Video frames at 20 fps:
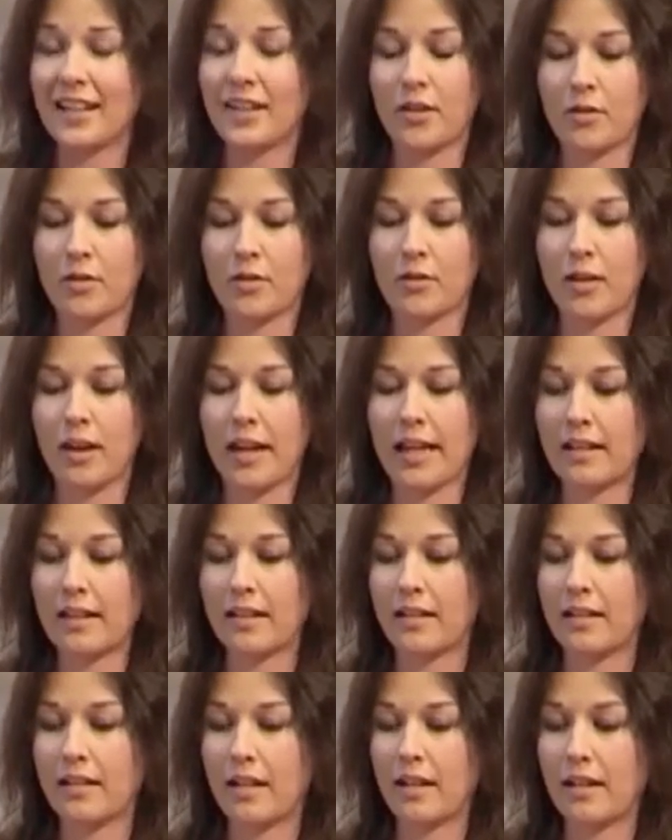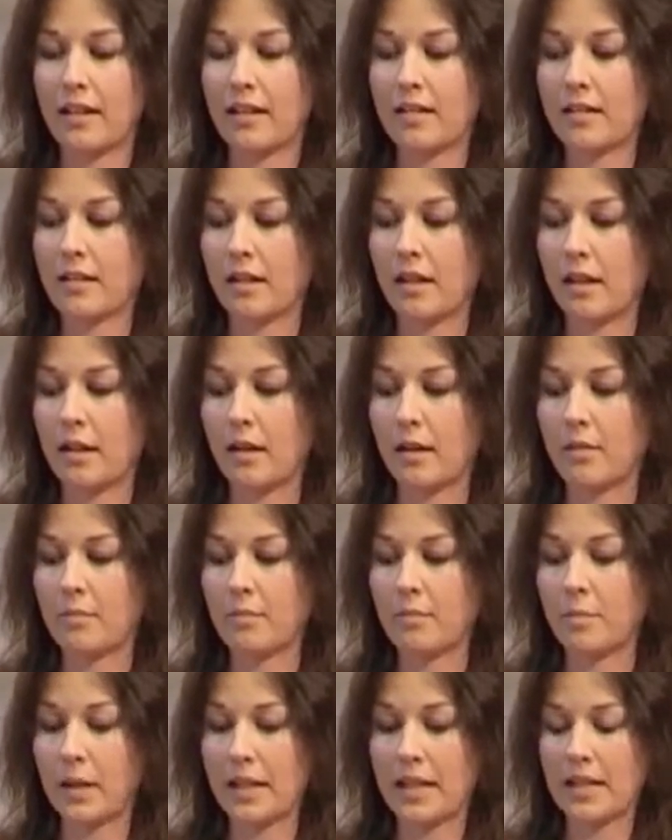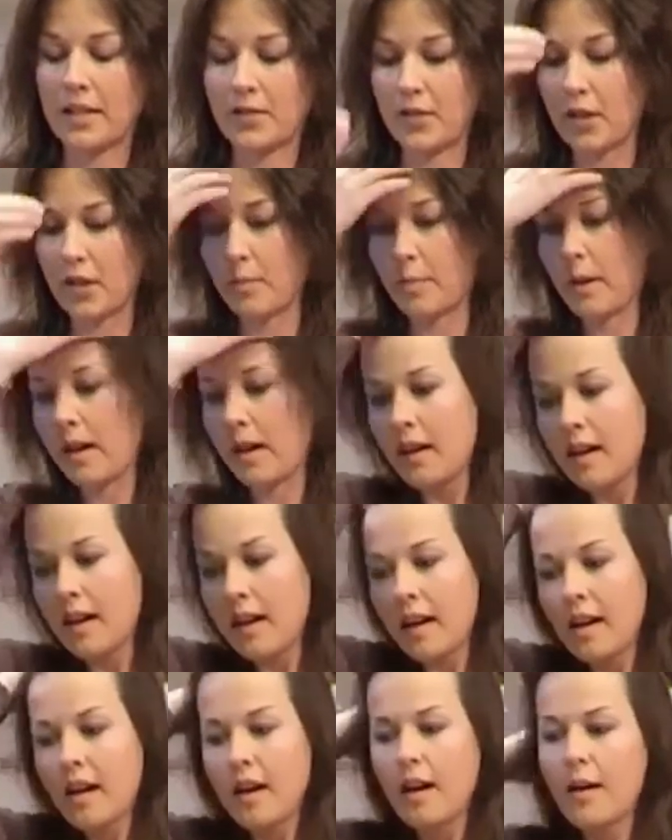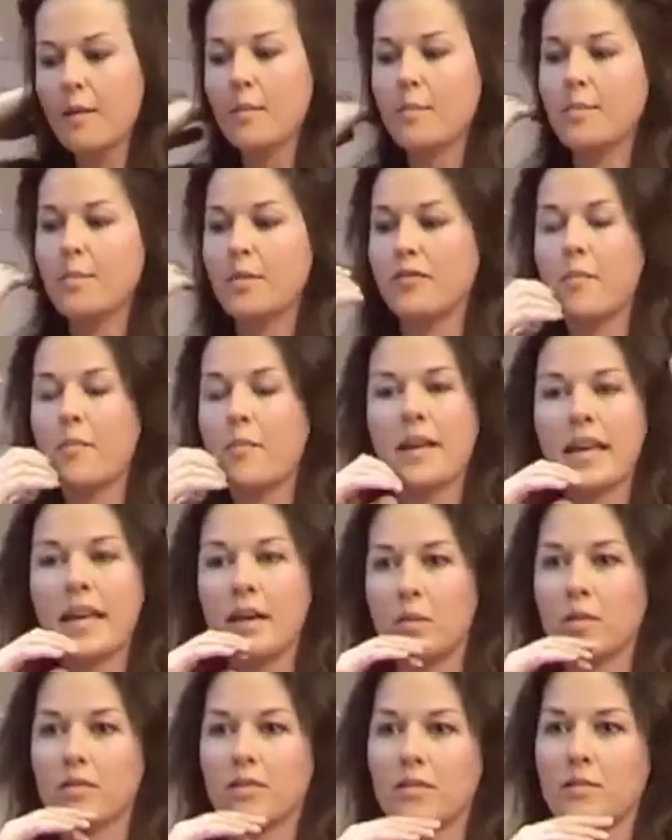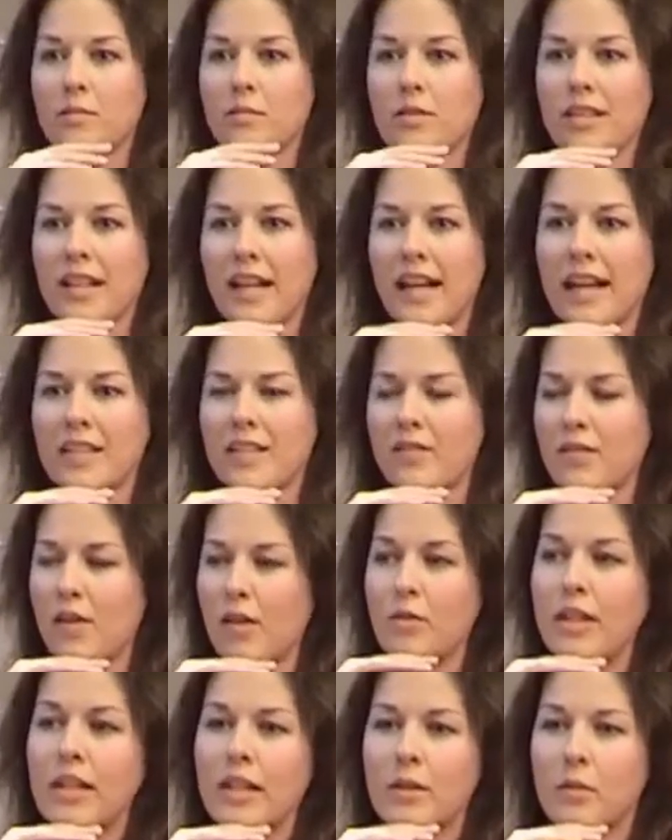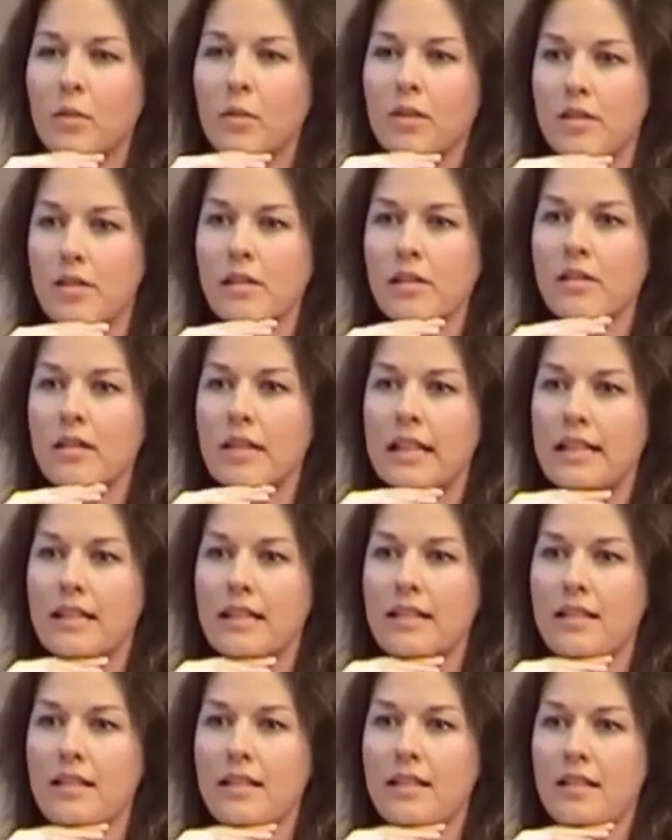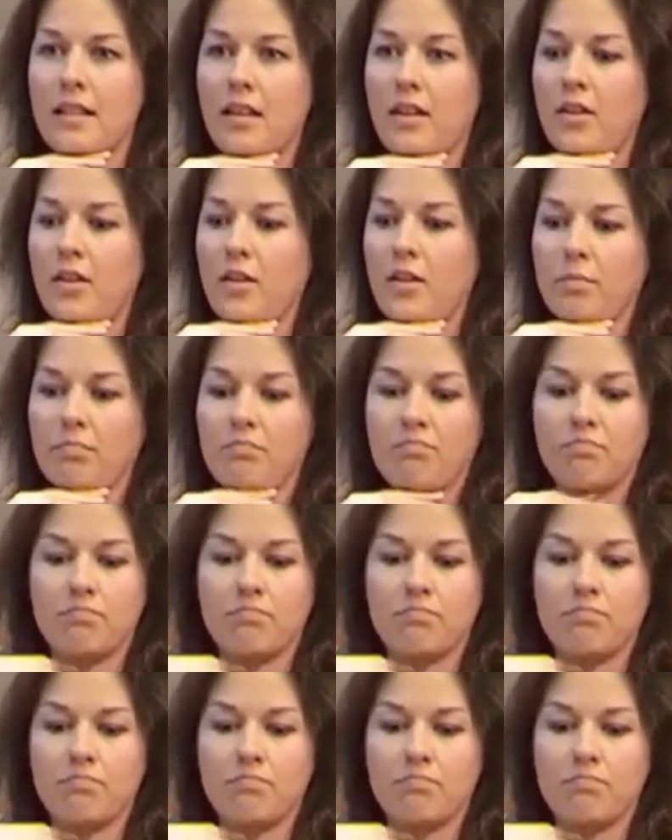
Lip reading: You know, great, and I'm pleased for you. But for me, it was a case of I really want to do this. So.